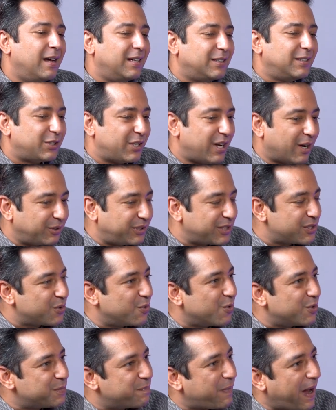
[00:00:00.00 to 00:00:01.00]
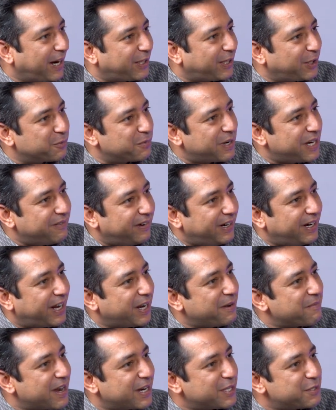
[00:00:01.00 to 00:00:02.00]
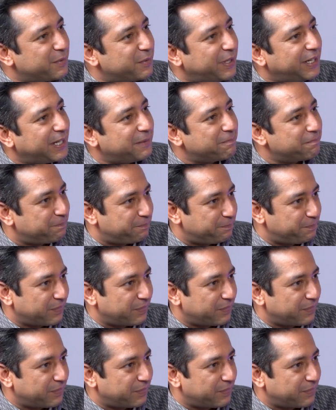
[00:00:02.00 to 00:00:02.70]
So now this goes back to my inventory management team.